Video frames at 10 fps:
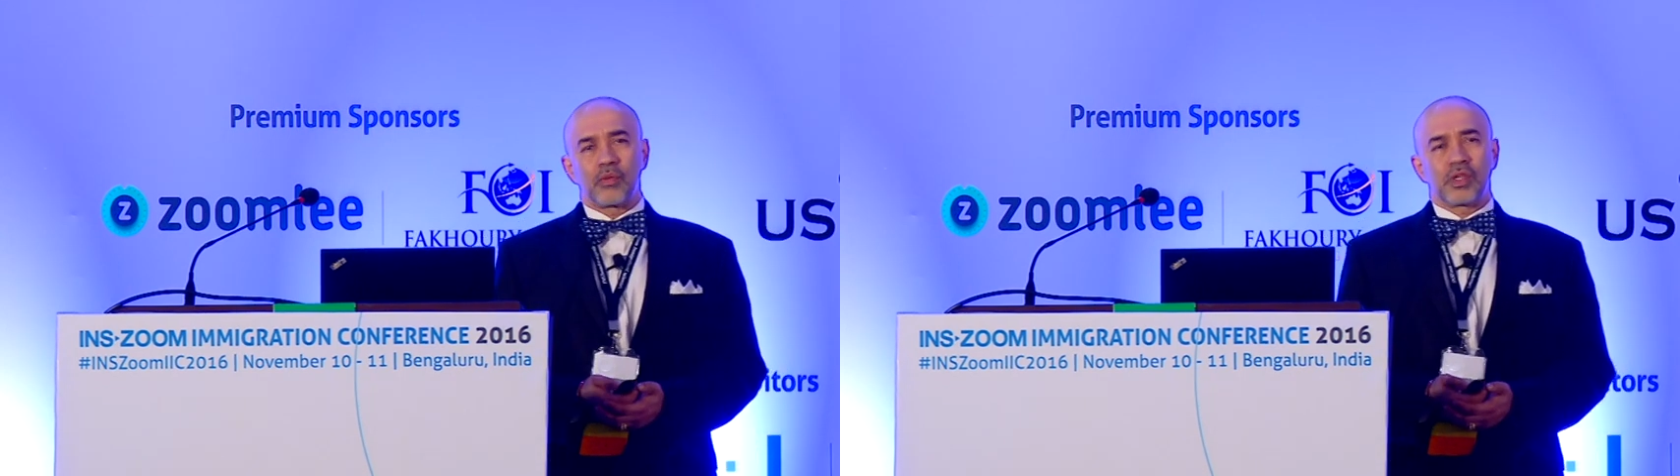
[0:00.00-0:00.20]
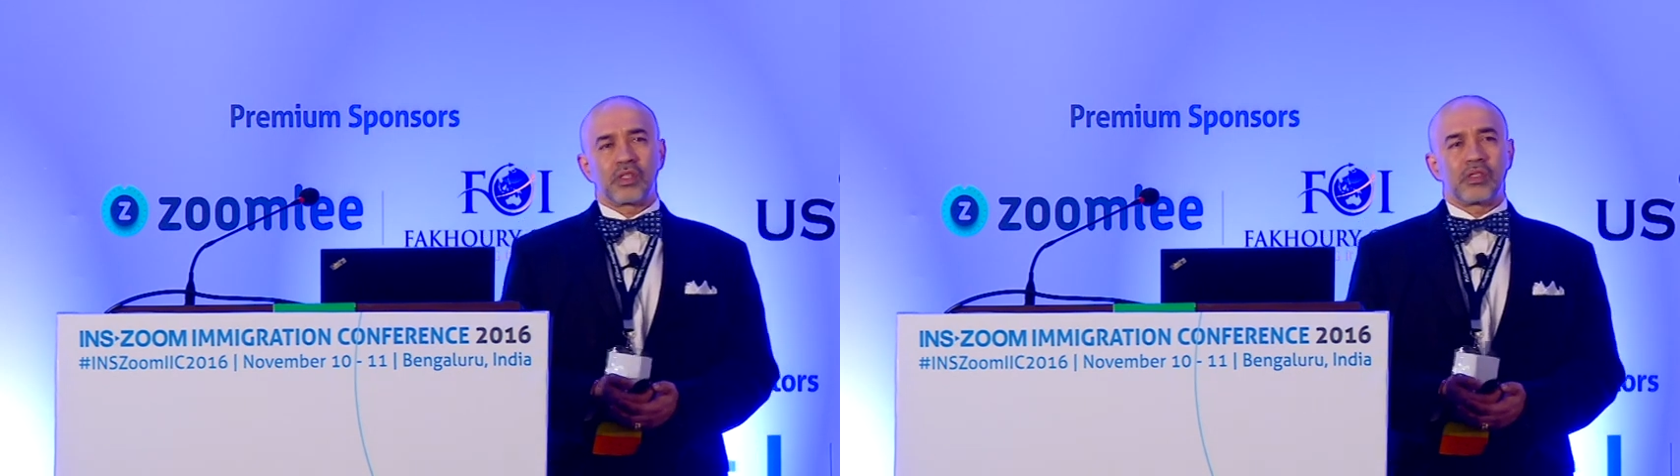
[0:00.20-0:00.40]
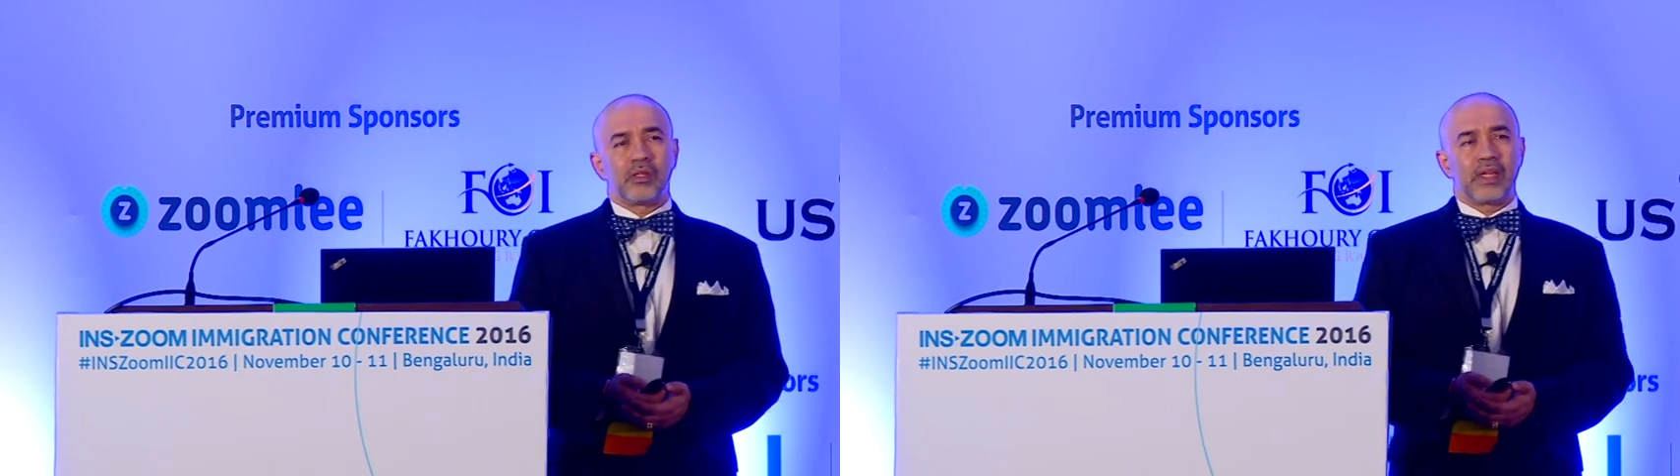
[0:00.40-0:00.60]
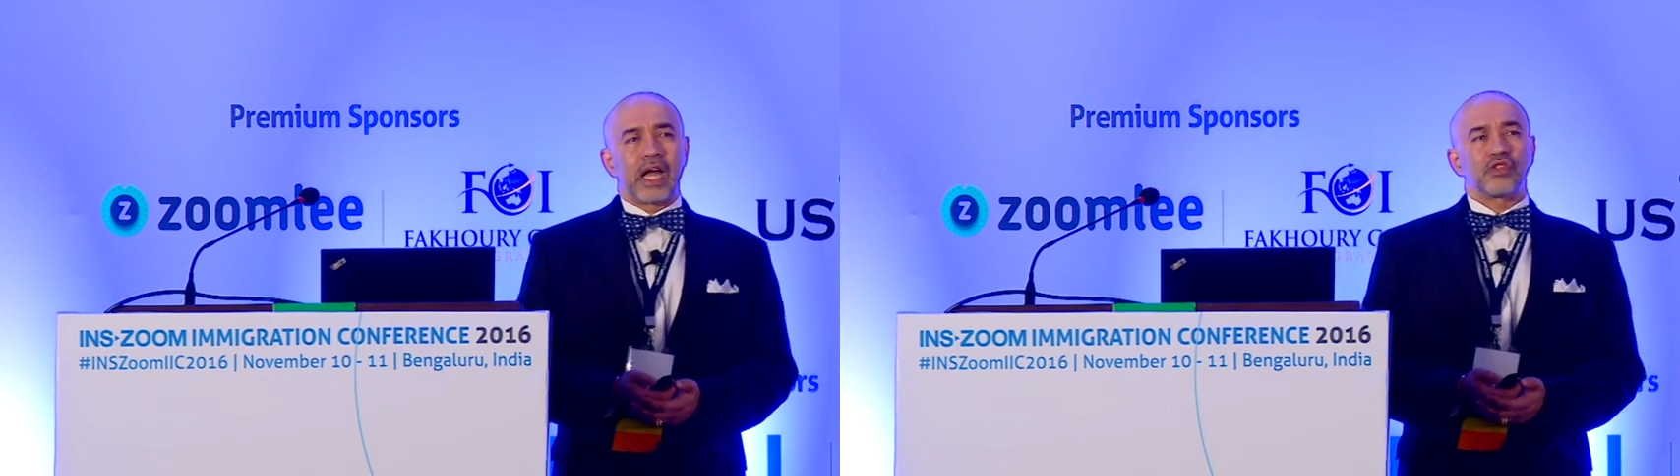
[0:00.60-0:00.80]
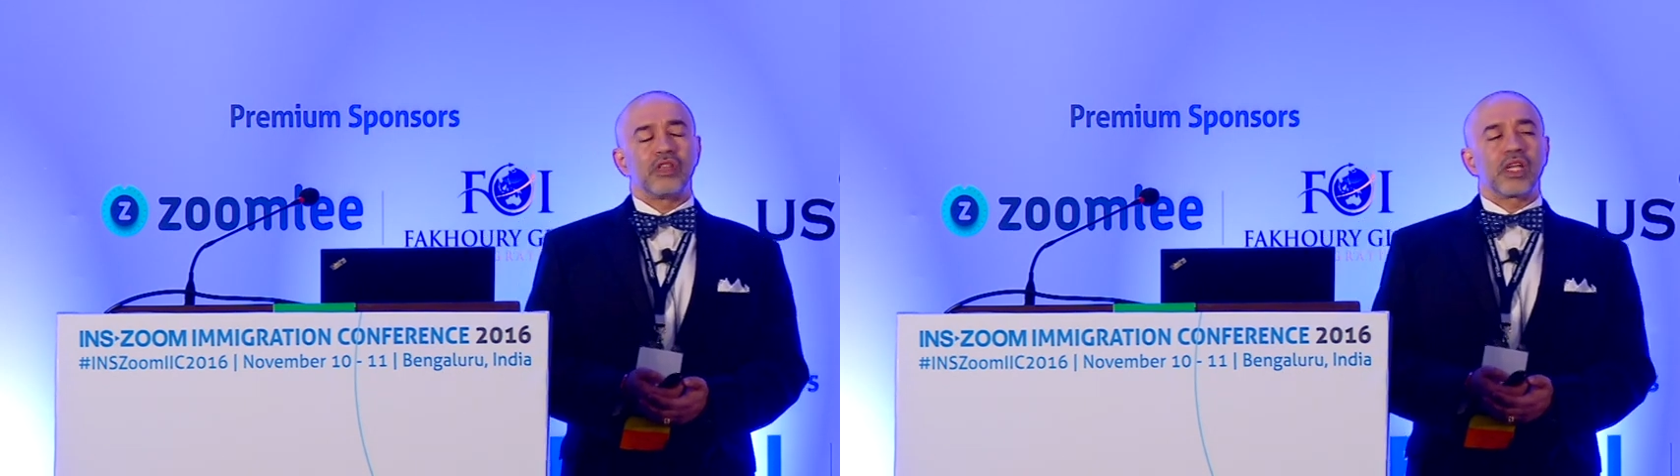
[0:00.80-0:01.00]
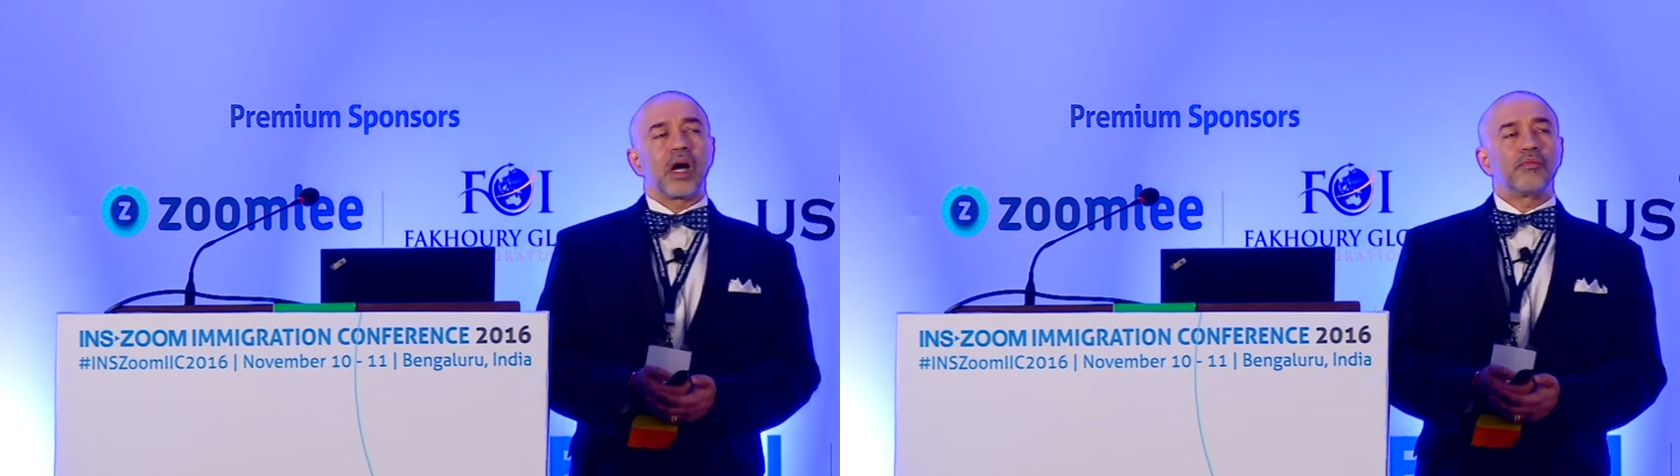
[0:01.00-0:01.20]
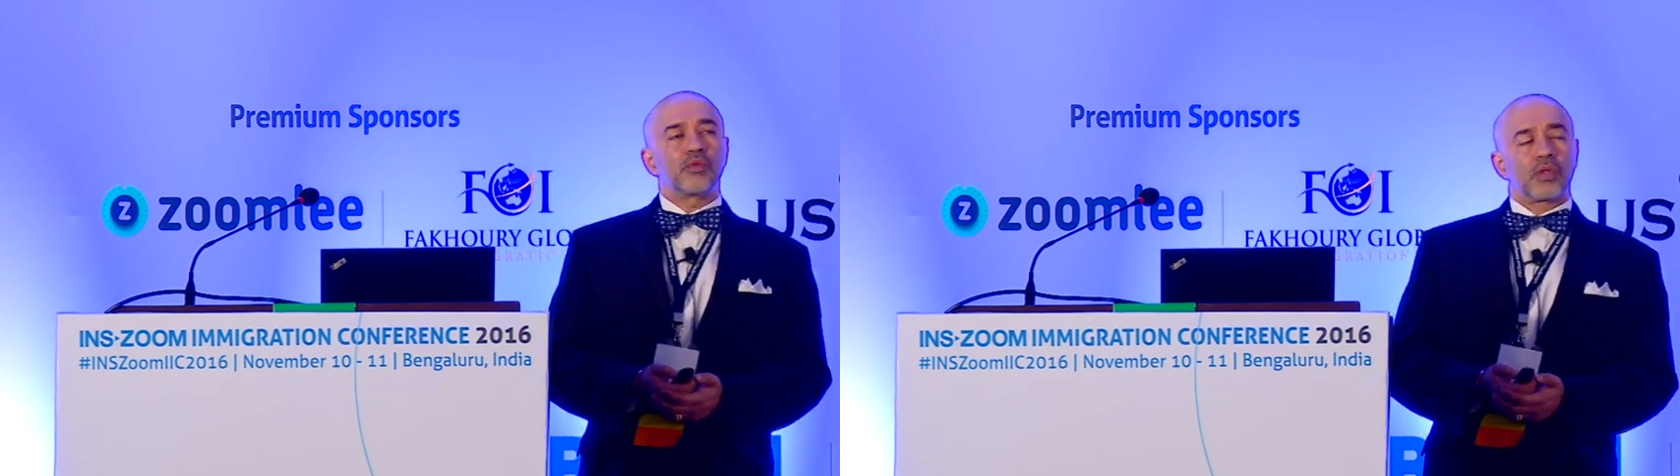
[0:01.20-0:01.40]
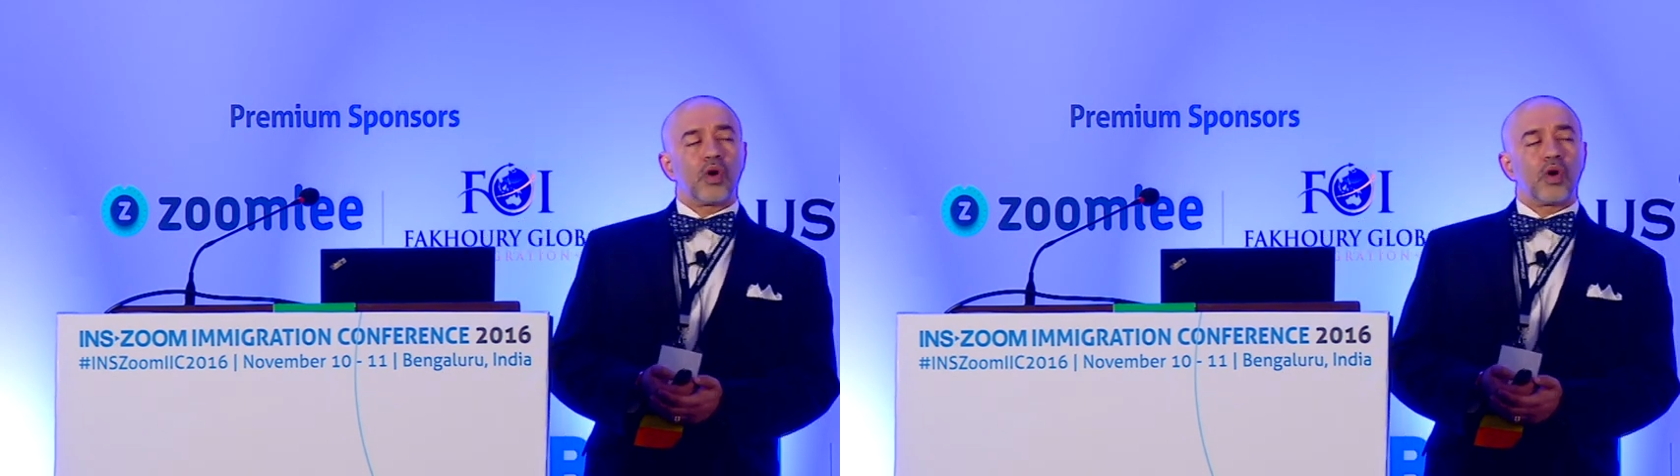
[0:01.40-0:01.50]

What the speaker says: which naturally comes with a